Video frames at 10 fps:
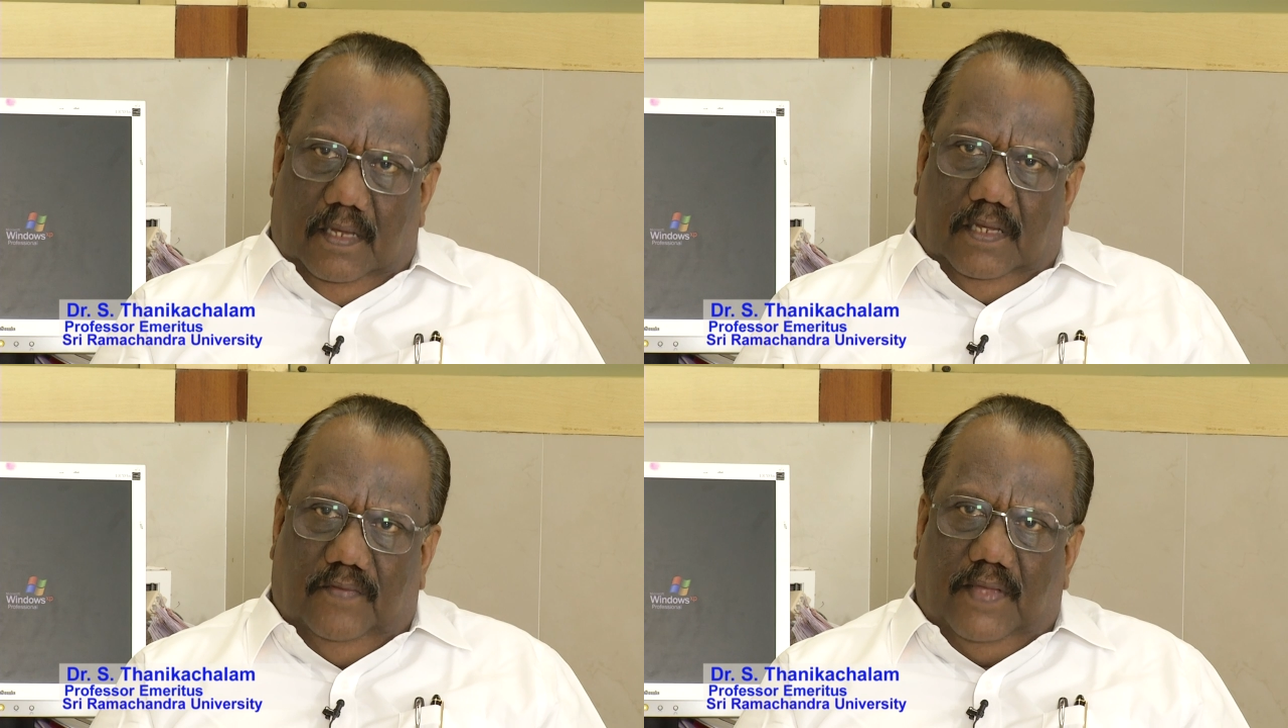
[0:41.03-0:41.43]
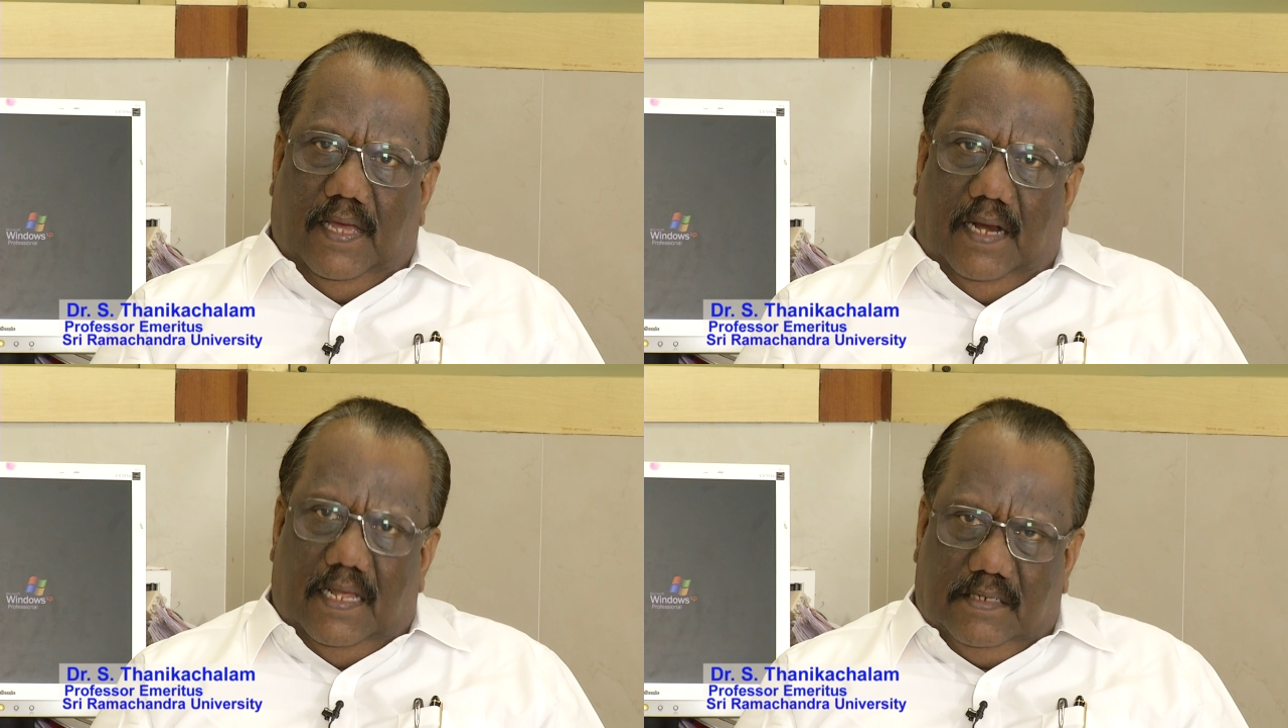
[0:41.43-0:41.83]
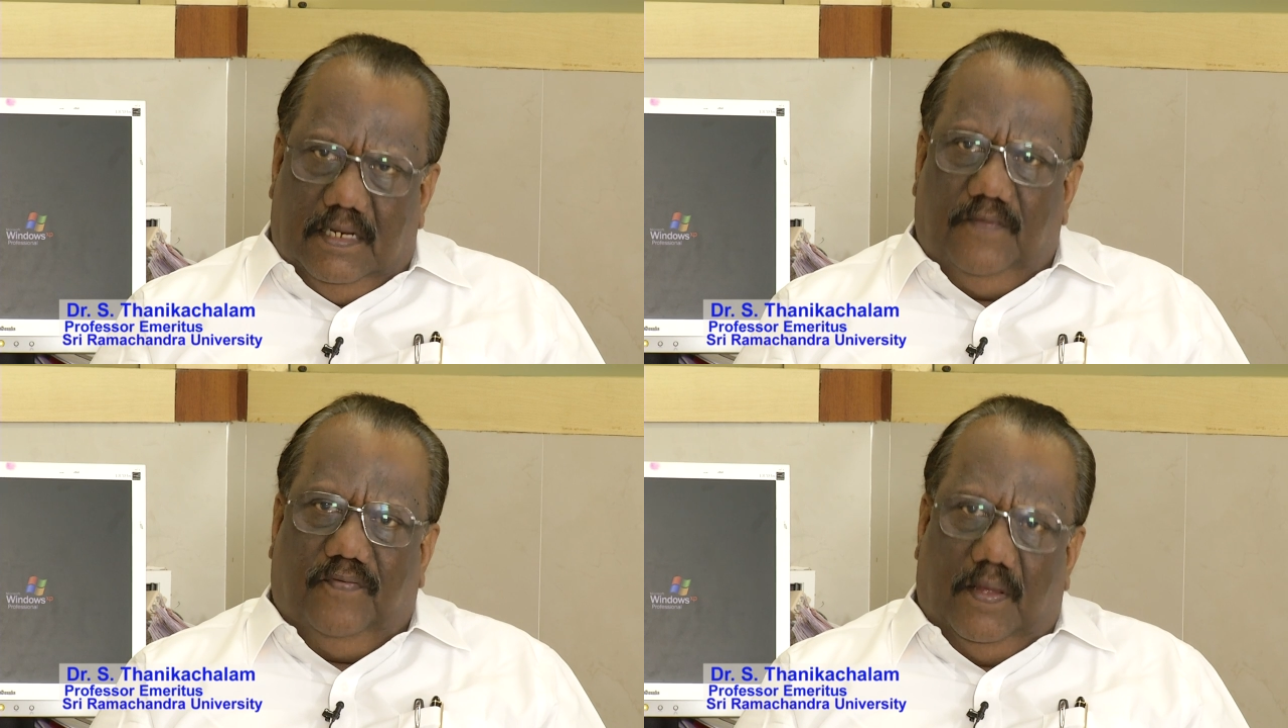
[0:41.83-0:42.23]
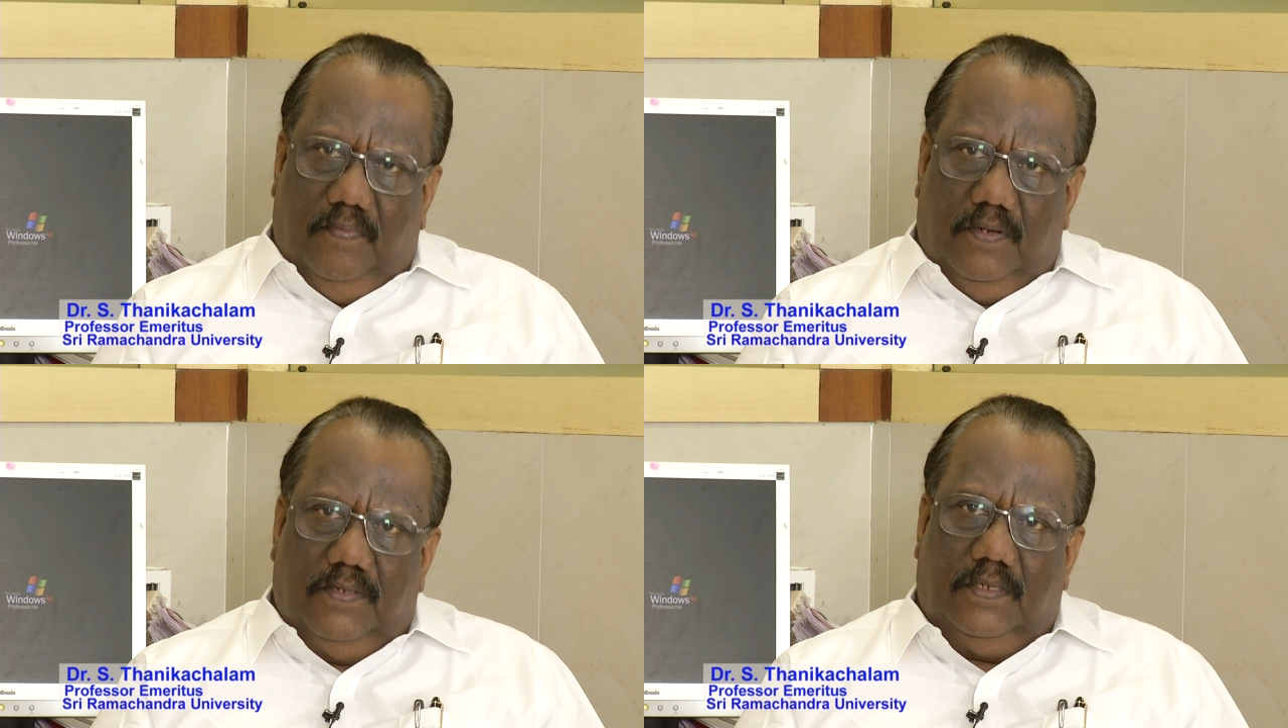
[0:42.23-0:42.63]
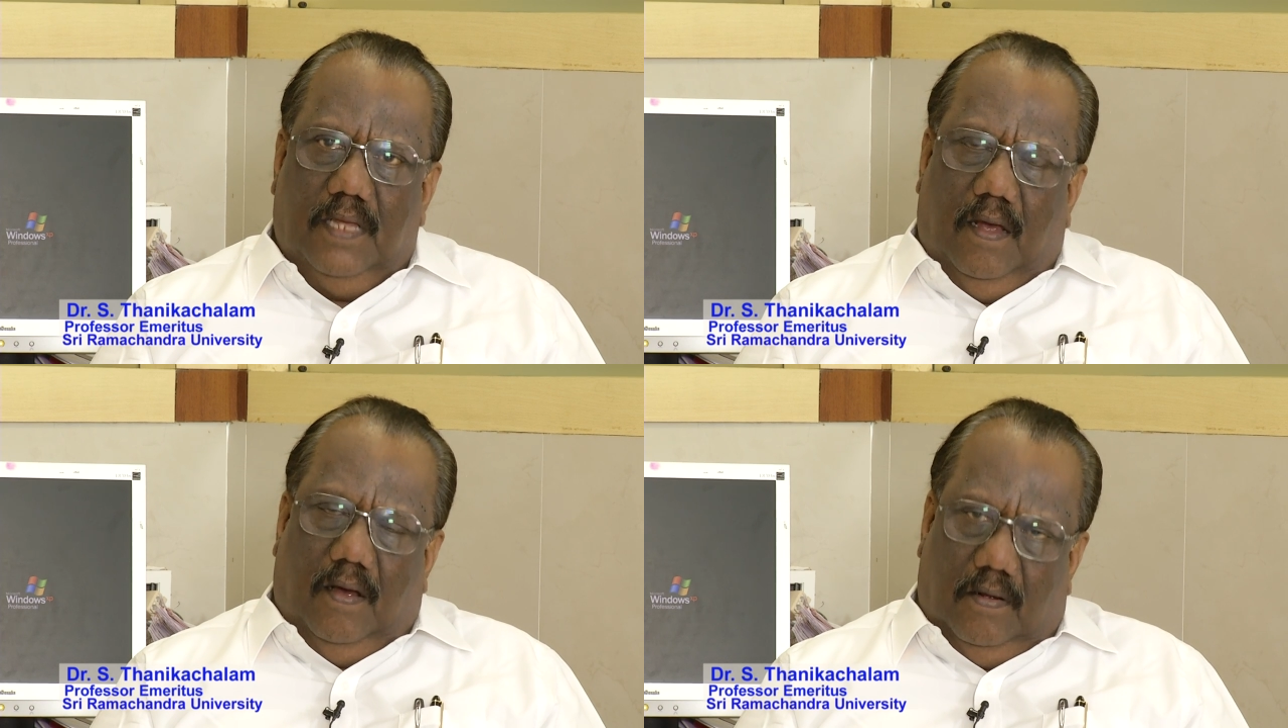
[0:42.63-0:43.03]
If the elastic fibers
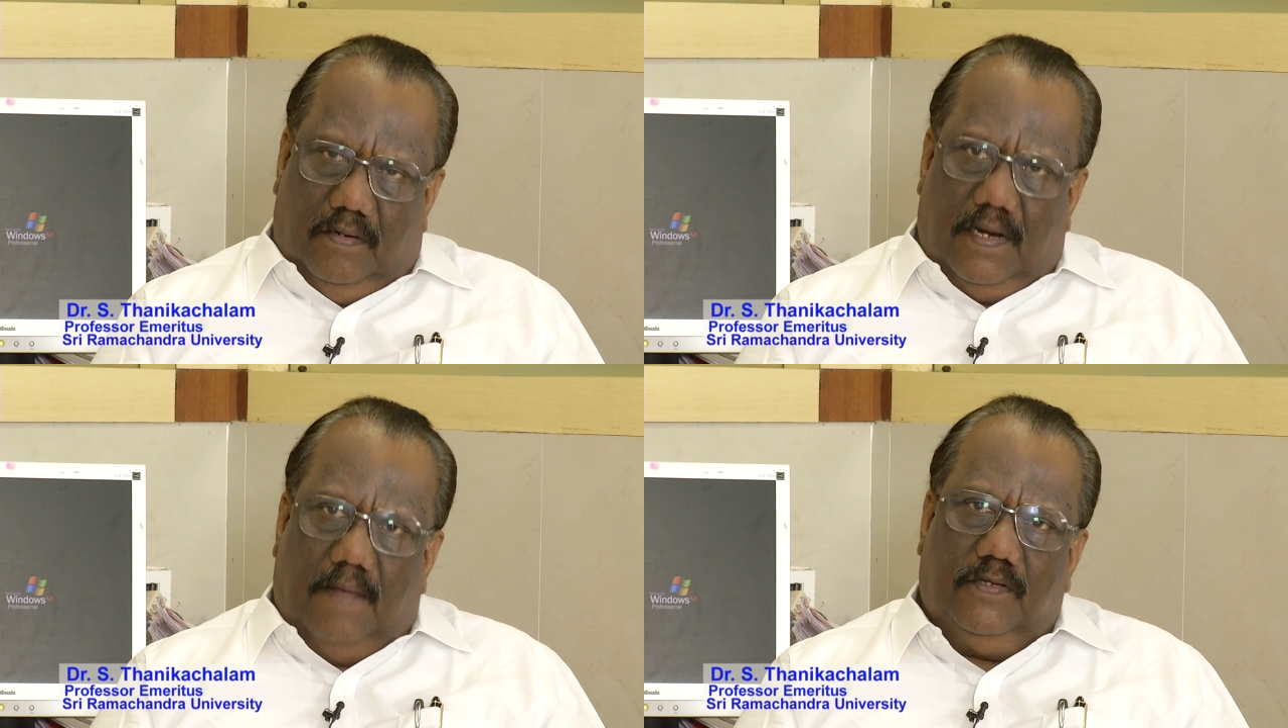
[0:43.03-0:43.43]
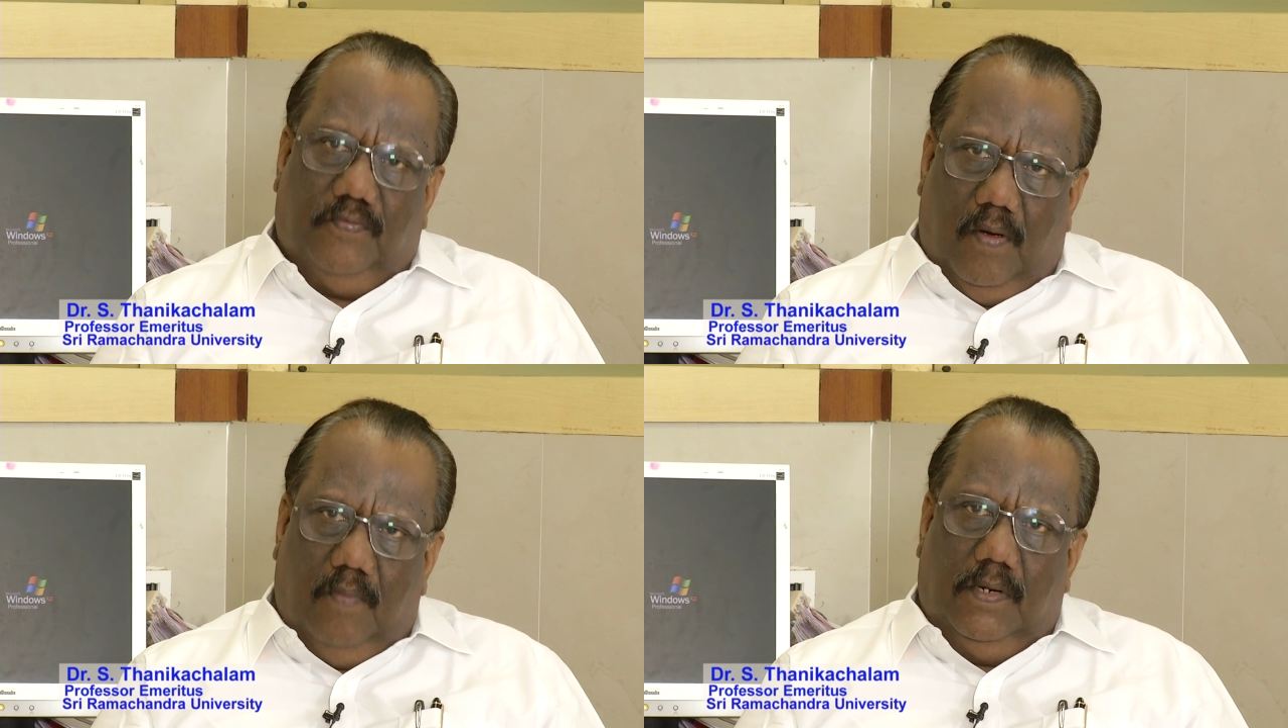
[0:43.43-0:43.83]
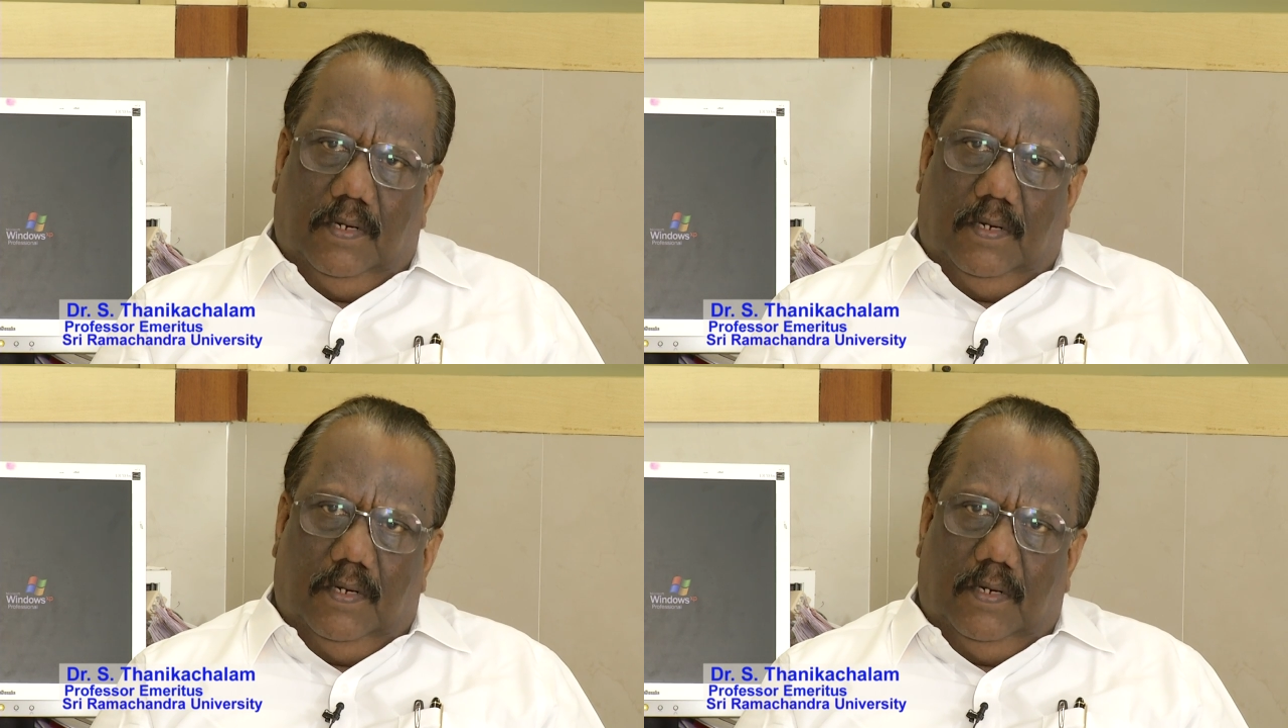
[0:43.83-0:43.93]
are transformed